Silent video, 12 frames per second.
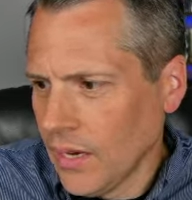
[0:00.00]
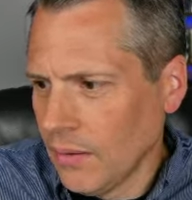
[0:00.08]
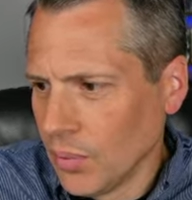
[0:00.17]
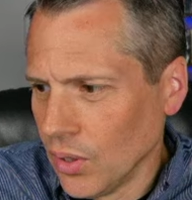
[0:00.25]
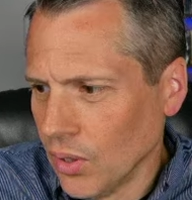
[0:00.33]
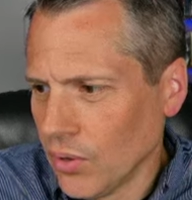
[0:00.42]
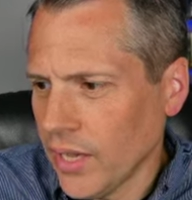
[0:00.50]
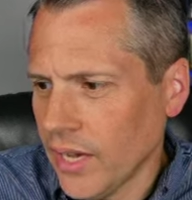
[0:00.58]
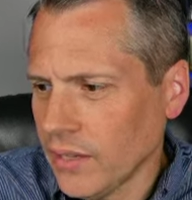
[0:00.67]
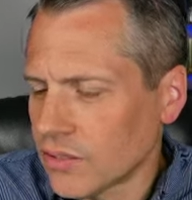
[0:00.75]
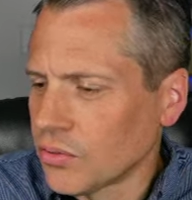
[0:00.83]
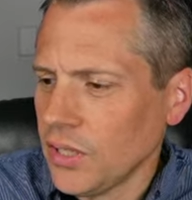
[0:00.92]
Below
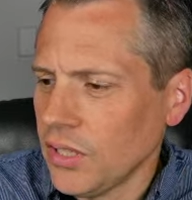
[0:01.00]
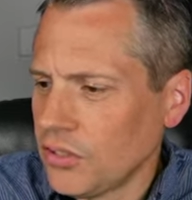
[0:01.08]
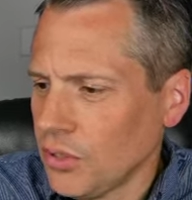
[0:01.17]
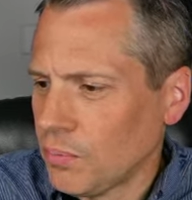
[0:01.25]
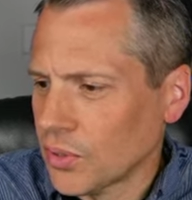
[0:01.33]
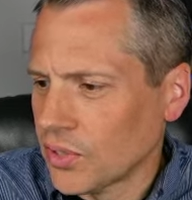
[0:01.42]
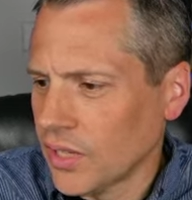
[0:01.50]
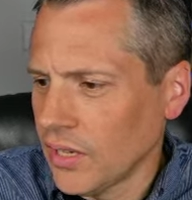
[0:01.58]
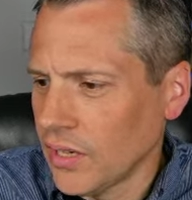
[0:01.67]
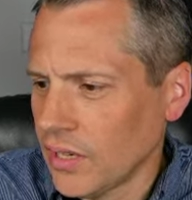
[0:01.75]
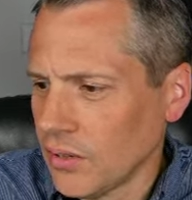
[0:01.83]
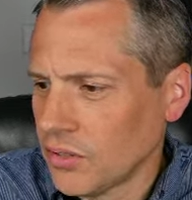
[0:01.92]
that, 22%
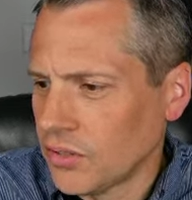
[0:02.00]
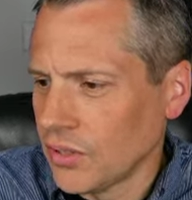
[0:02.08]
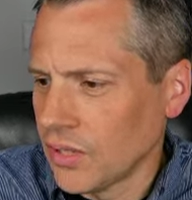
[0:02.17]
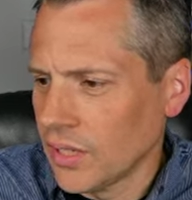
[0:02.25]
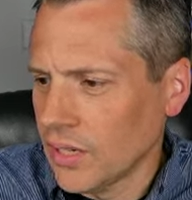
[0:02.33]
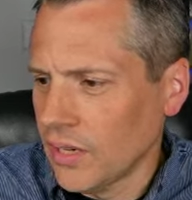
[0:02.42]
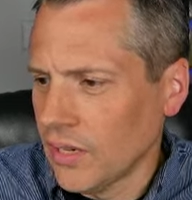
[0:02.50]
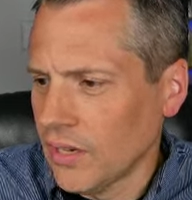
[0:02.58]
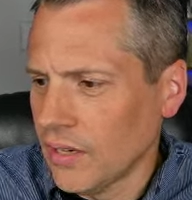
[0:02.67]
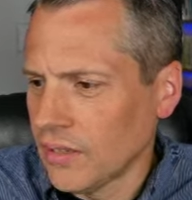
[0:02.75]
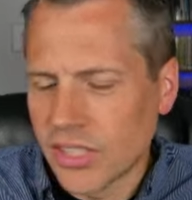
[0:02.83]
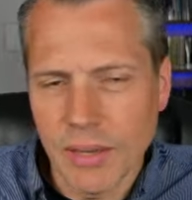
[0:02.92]
goes to
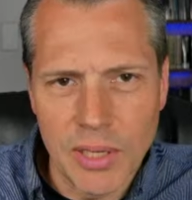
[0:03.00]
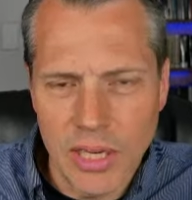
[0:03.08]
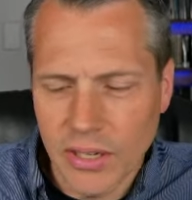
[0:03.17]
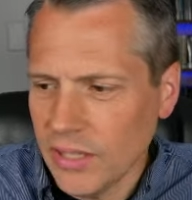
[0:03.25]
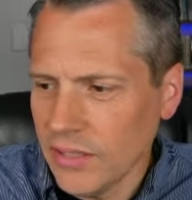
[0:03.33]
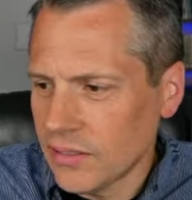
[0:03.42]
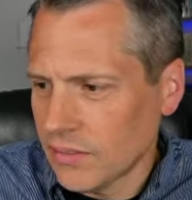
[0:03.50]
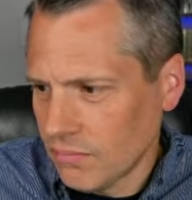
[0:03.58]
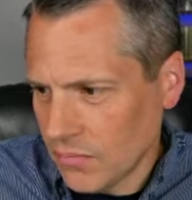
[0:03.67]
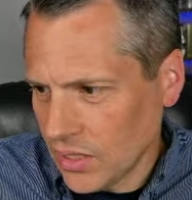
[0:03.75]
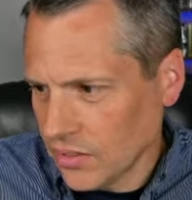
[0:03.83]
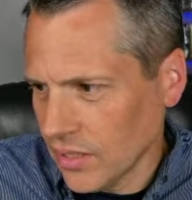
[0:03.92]
the seminaries,
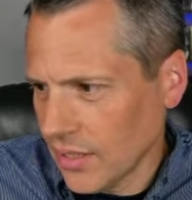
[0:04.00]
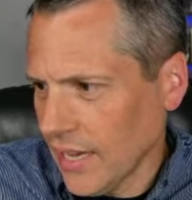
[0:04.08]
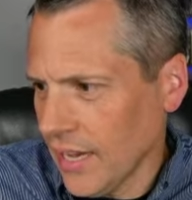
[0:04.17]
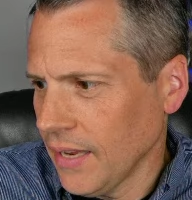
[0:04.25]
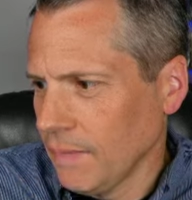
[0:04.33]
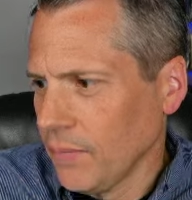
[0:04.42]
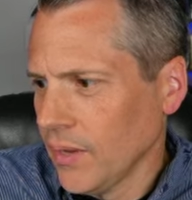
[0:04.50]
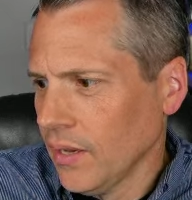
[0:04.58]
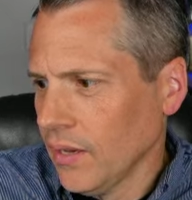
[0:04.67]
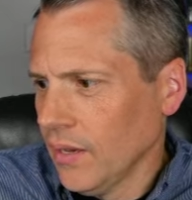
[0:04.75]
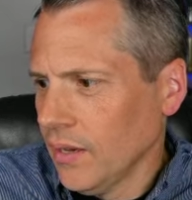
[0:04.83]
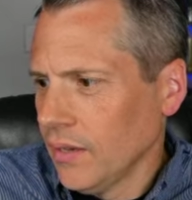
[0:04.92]
things like that.
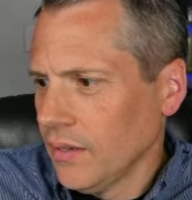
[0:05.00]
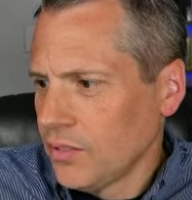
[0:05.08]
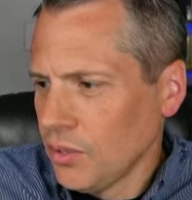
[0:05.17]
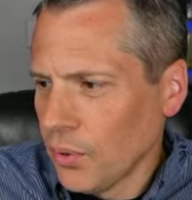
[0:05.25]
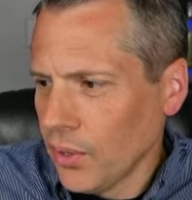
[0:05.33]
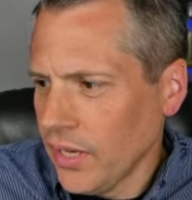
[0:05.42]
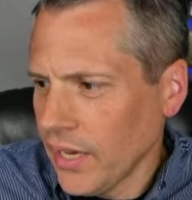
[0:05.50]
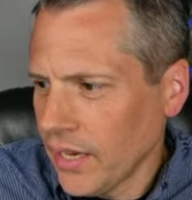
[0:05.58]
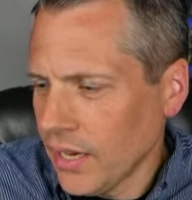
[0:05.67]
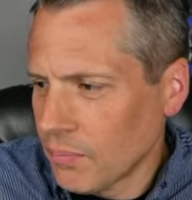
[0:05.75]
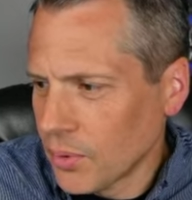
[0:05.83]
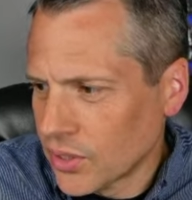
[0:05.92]

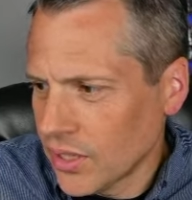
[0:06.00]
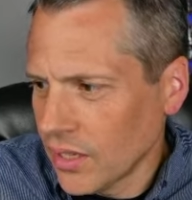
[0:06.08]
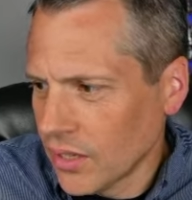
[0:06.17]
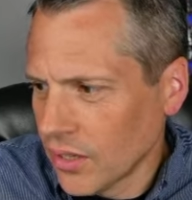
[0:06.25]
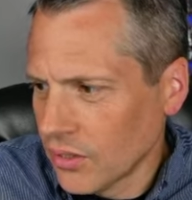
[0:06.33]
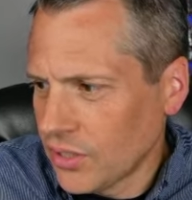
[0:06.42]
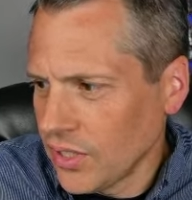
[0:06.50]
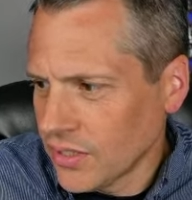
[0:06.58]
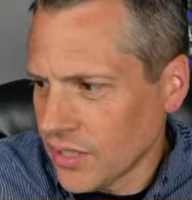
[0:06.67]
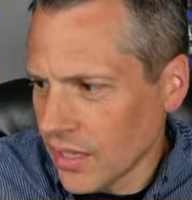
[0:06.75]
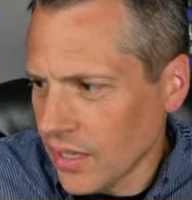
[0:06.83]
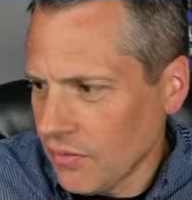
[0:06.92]
2.99% goes to the
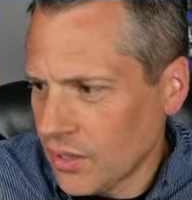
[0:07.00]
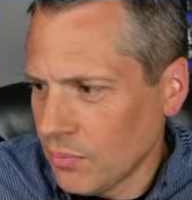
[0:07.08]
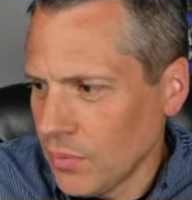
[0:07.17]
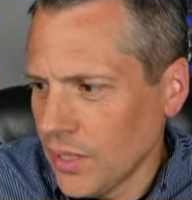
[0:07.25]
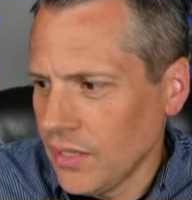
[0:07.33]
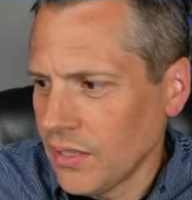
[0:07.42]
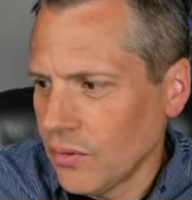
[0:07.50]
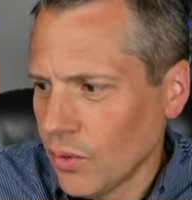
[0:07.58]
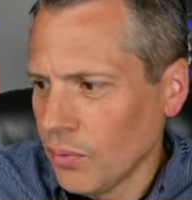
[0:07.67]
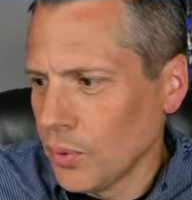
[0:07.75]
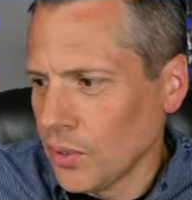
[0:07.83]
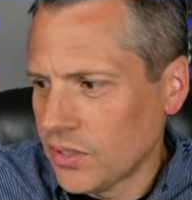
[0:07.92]
executive committee, and then
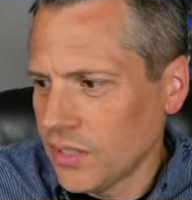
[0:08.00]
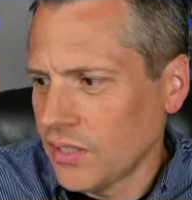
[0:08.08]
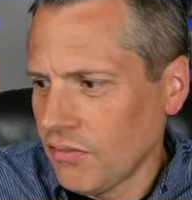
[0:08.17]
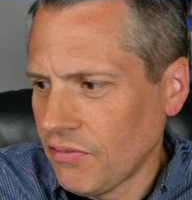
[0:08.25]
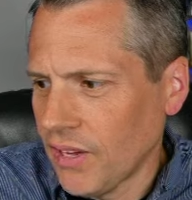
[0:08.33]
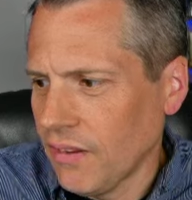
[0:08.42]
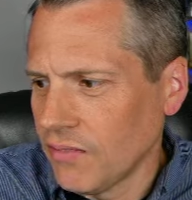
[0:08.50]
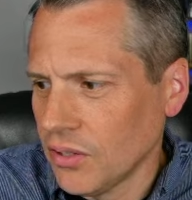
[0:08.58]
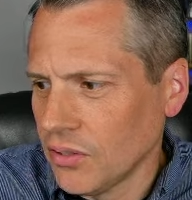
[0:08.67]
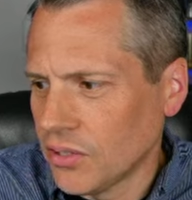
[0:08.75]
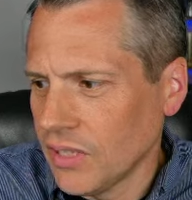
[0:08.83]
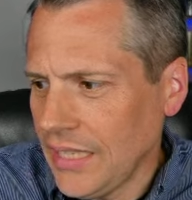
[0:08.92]
1.65
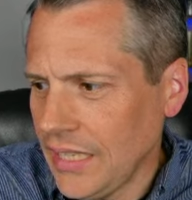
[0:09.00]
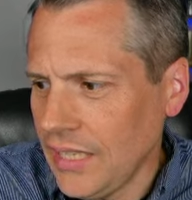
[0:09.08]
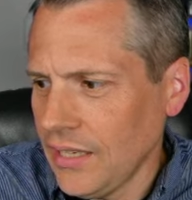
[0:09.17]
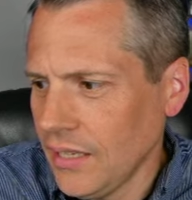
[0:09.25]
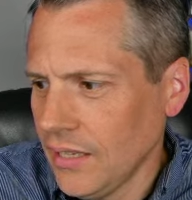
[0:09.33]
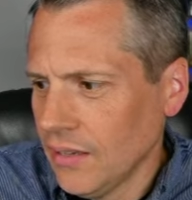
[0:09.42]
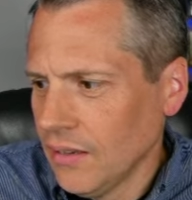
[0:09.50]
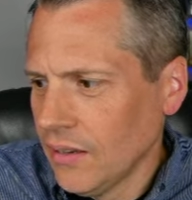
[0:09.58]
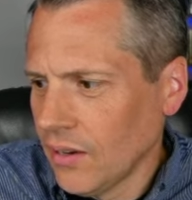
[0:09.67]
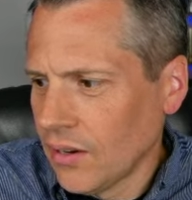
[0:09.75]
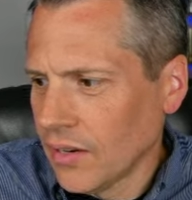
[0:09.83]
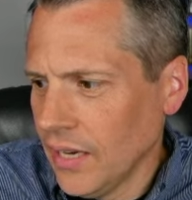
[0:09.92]
goes to the
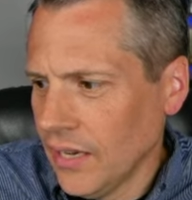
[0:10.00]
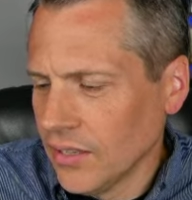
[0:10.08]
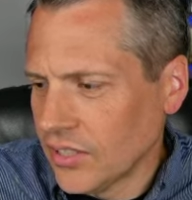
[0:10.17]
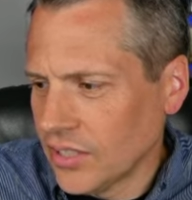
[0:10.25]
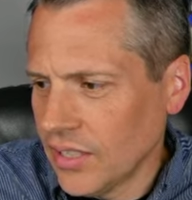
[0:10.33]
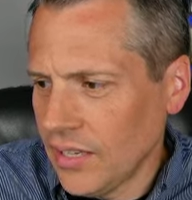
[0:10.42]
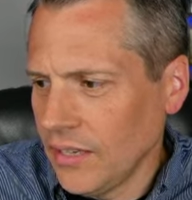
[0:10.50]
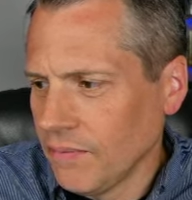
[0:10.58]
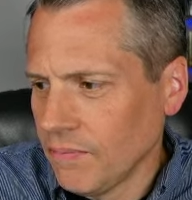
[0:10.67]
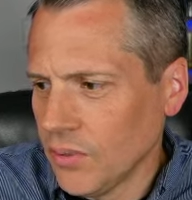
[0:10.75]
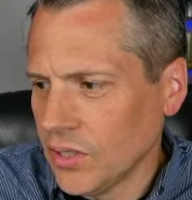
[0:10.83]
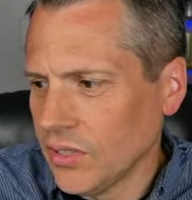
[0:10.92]
ERLC,
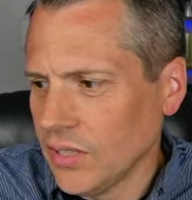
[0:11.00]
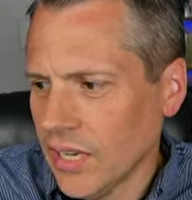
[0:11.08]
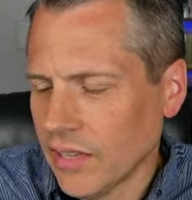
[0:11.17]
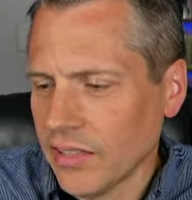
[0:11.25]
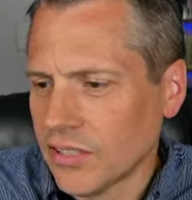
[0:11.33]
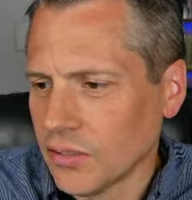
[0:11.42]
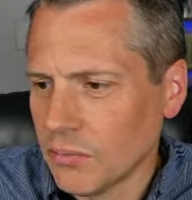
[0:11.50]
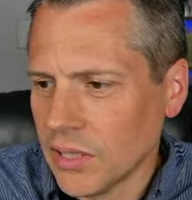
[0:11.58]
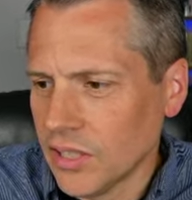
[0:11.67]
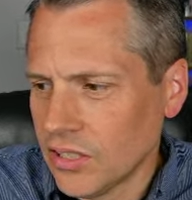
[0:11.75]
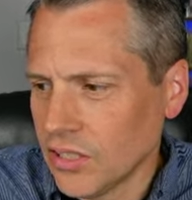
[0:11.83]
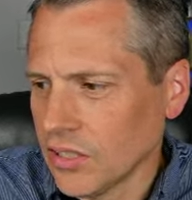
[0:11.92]
which is the Ethics and
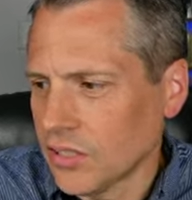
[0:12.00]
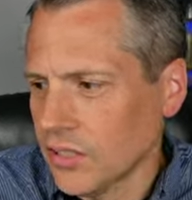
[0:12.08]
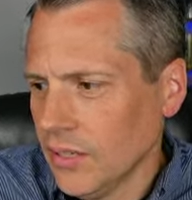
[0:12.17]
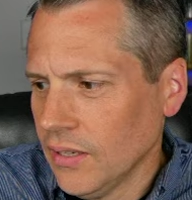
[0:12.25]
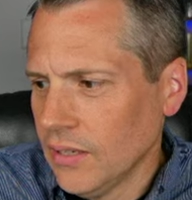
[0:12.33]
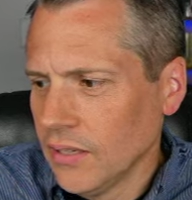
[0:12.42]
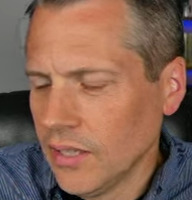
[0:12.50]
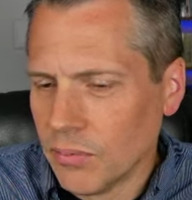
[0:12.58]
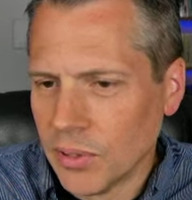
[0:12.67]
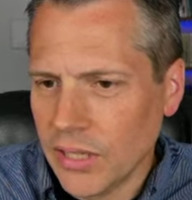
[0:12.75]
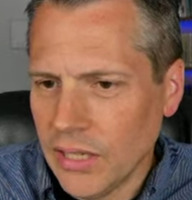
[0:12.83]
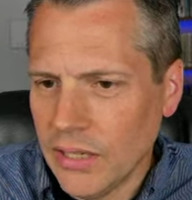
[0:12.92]
Religious
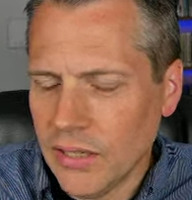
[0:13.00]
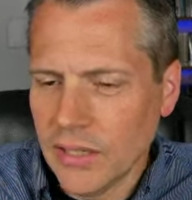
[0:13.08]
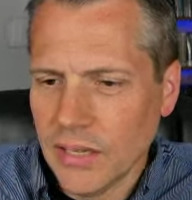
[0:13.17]
Liberty.